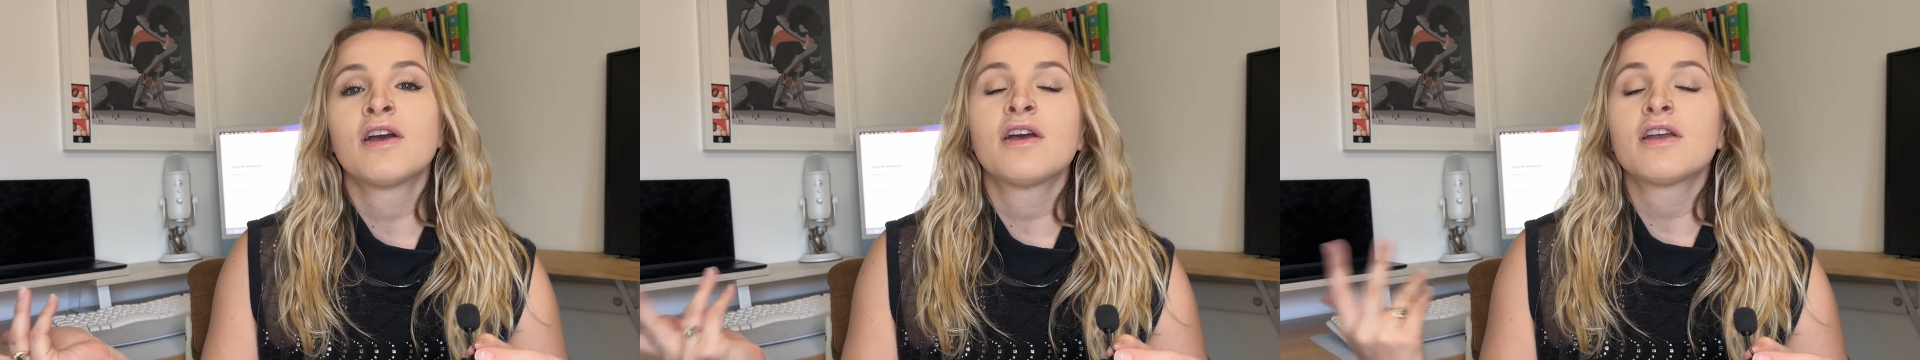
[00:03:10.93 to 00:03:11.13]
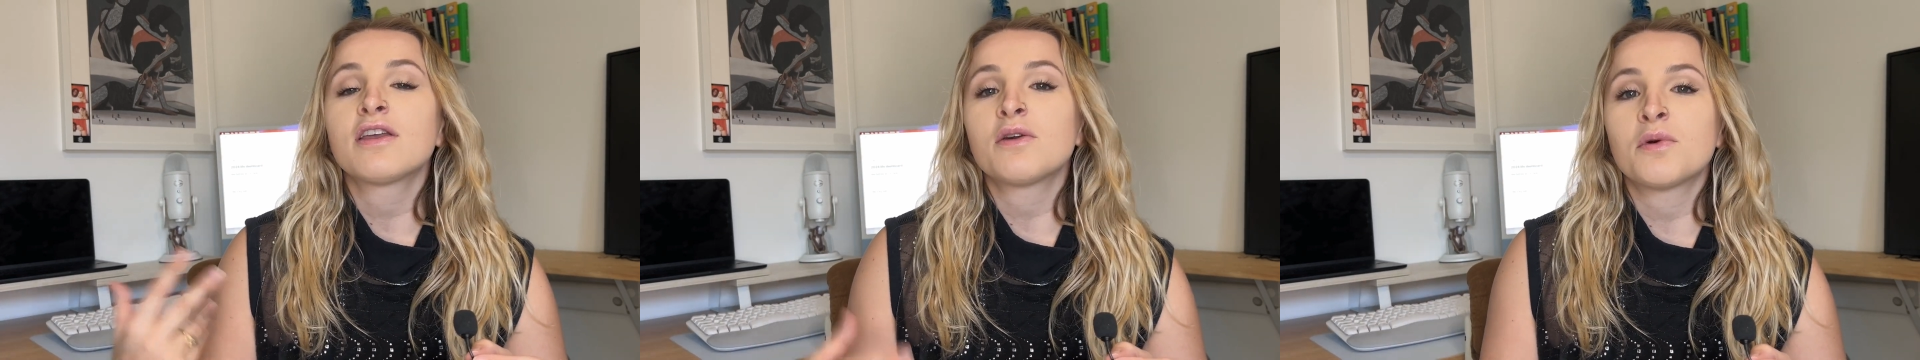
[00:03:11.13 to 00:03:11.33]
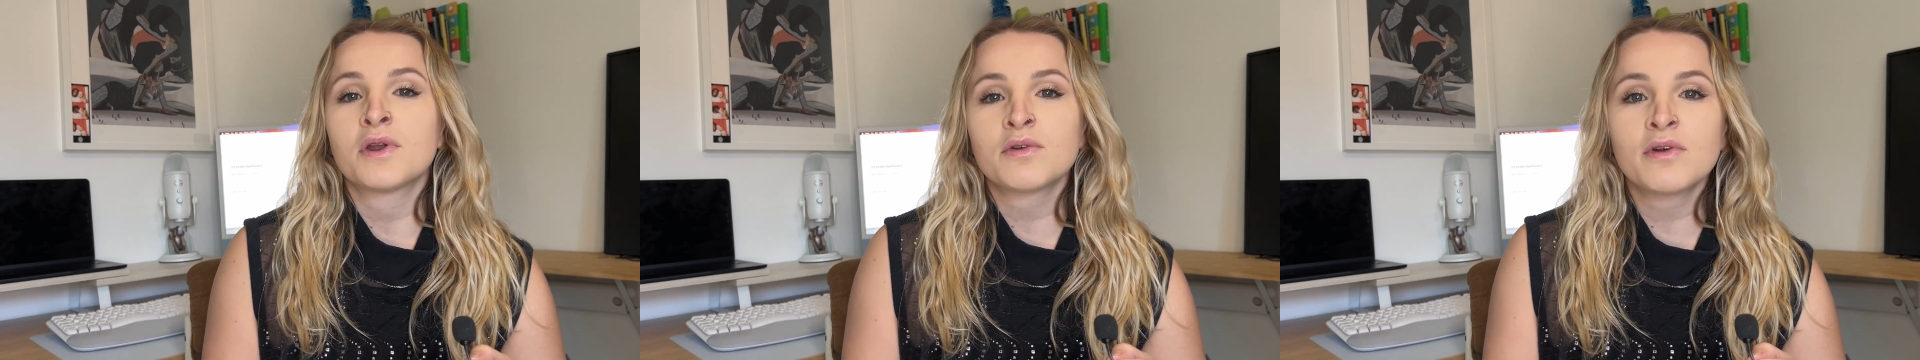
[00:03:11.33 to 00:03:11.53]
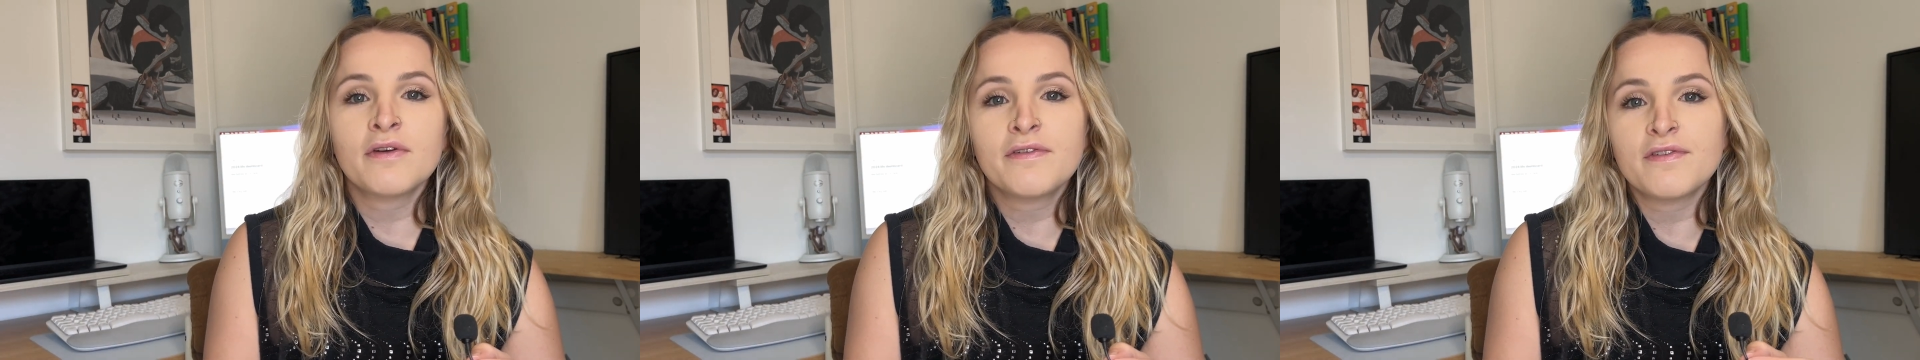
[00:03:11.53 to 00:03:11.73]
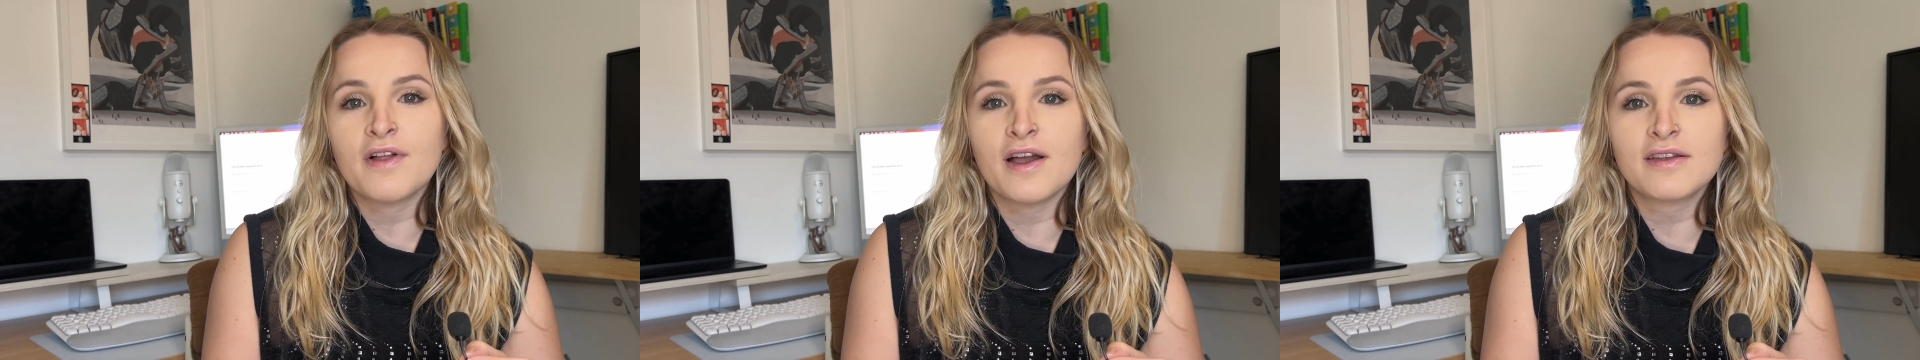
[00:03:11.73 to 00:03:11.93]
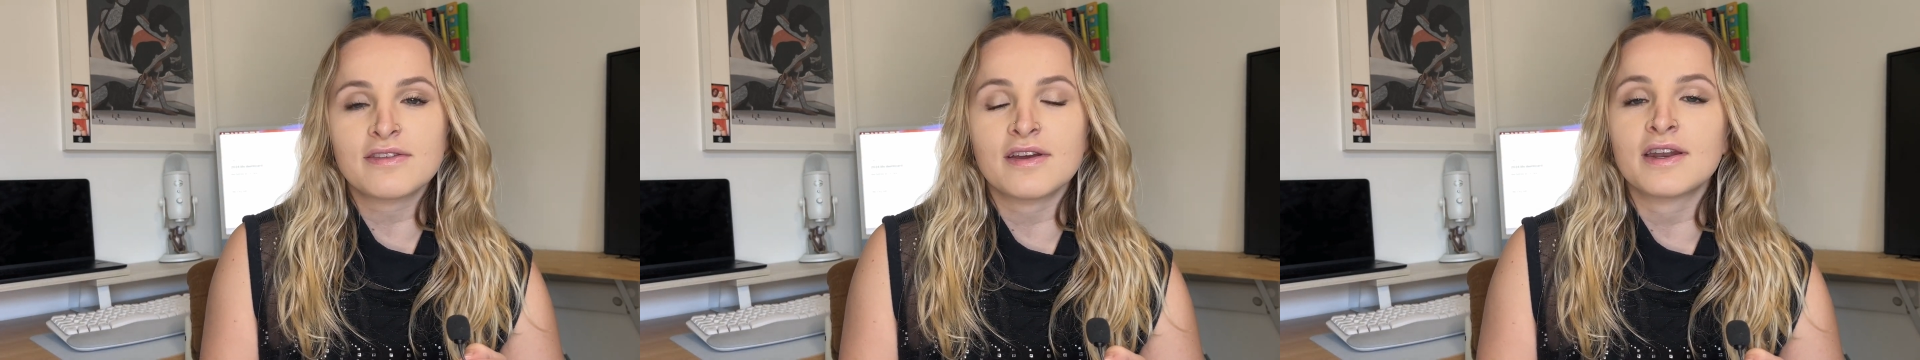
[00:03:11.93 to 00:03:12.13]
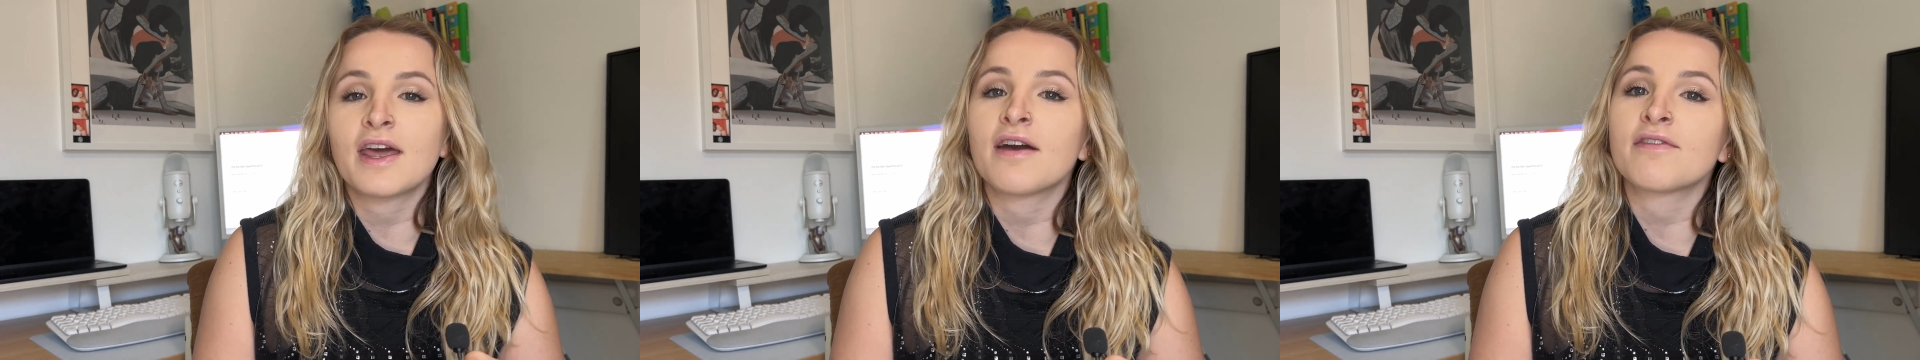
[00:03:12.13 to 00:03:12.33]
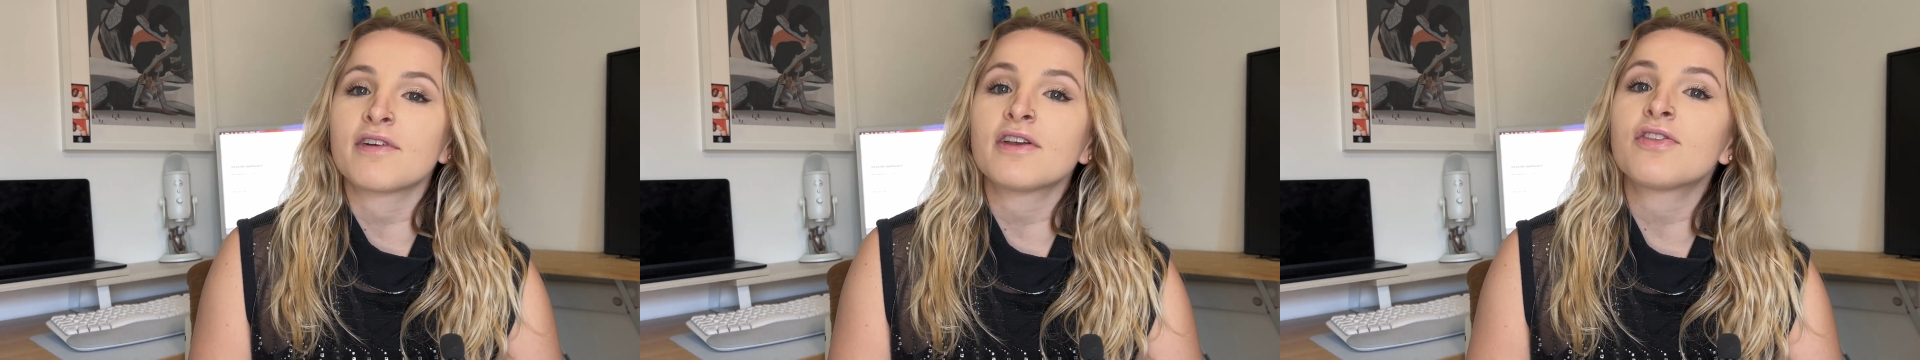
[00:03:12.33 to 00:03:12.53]
you want to reflect on
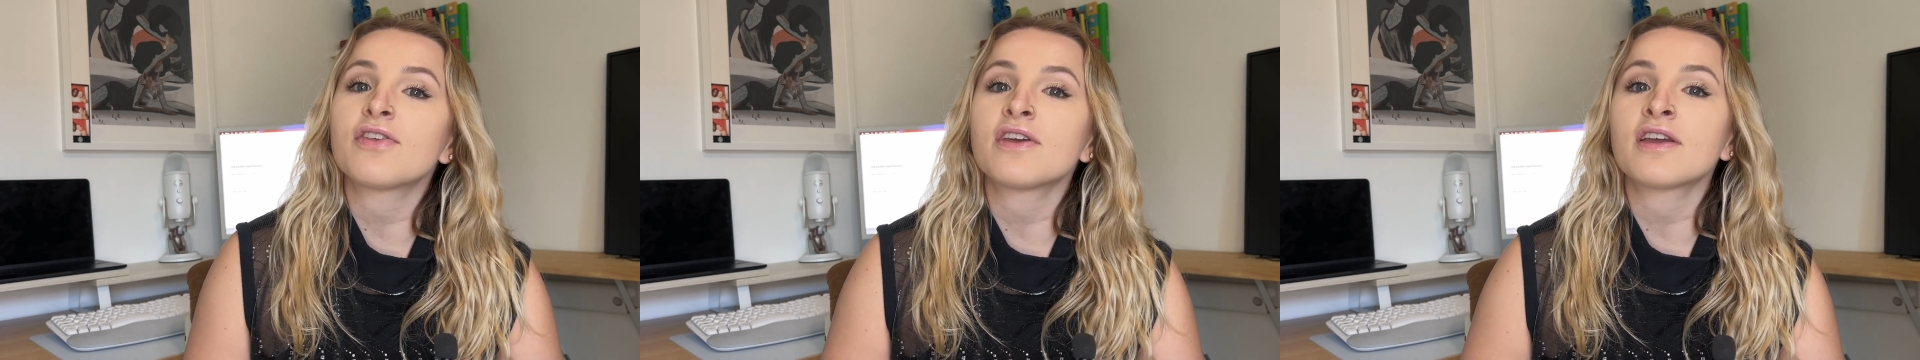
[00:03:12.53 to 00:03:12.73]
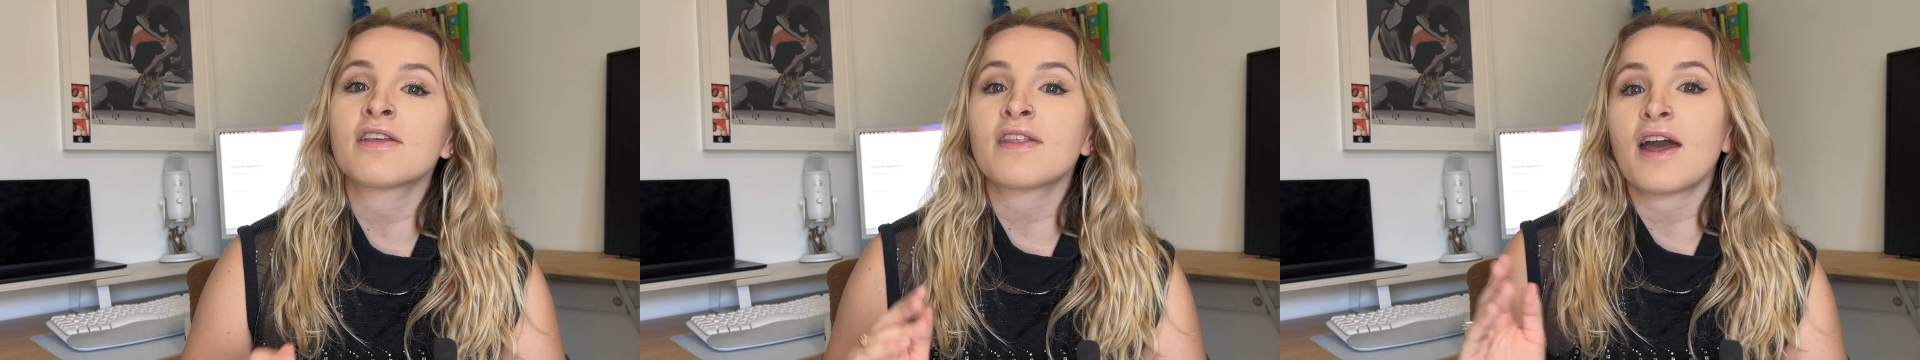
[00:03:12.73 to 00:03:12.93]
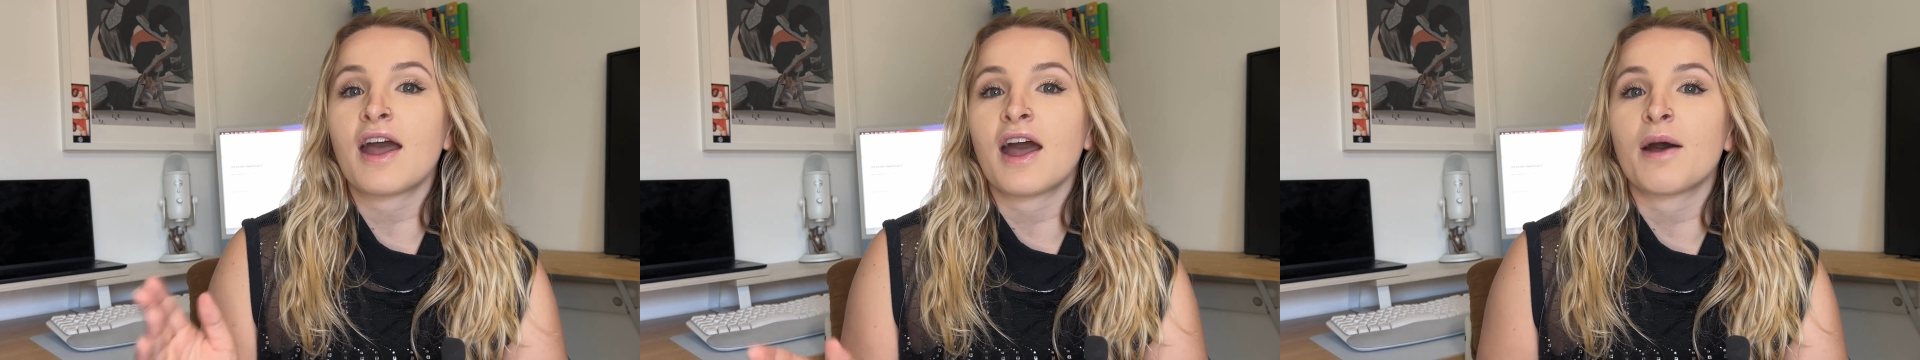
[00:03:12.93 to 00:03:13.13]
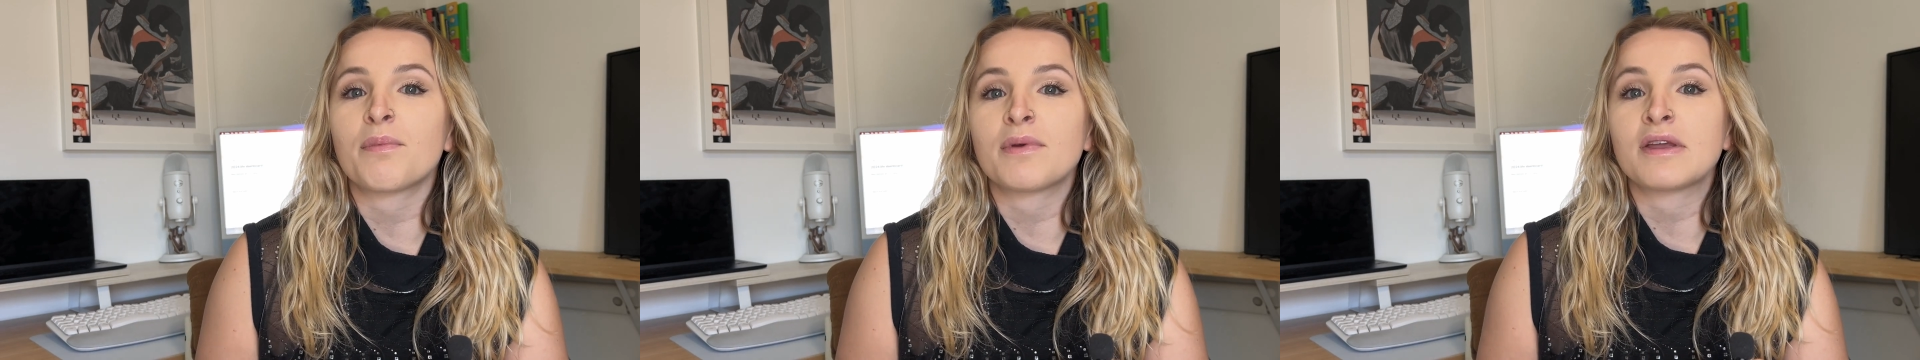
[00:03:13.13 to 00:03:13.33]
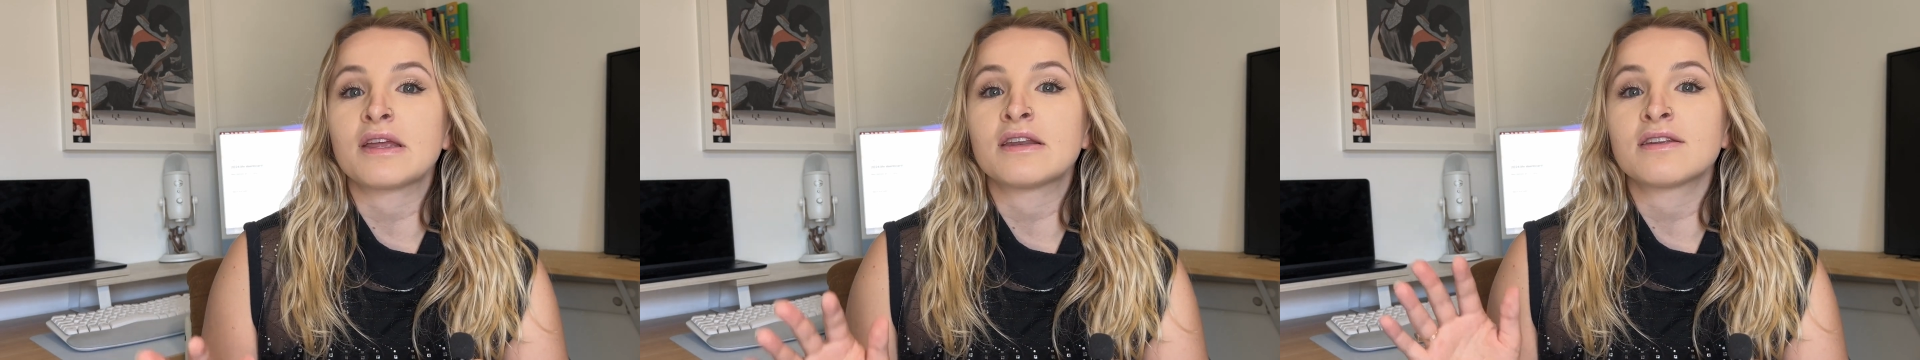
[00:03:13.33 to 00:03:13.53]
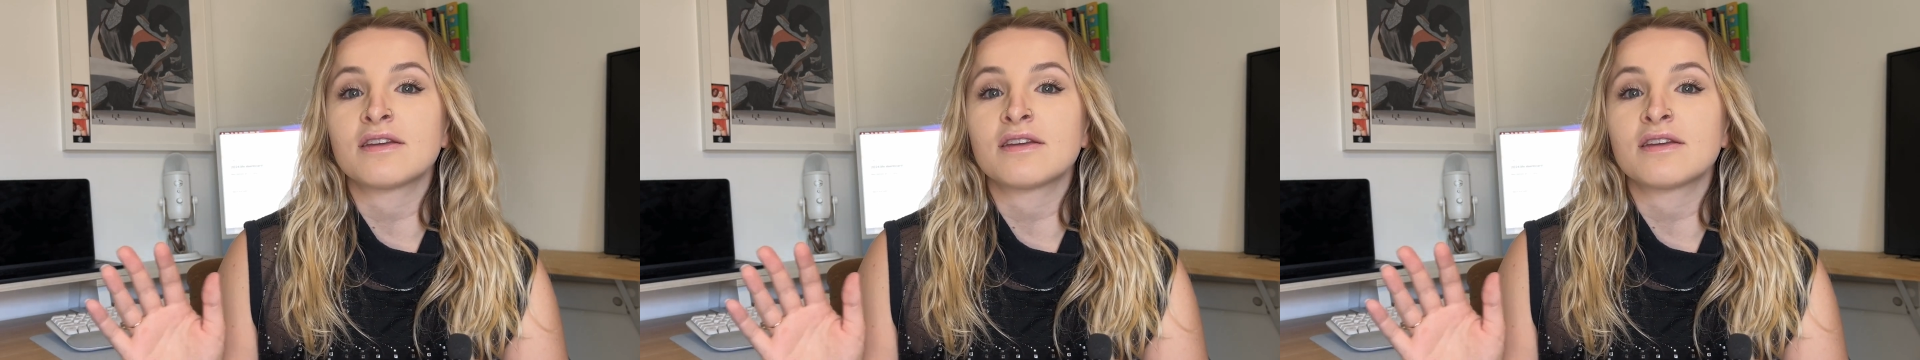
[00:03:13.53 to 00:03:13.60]
everything that happened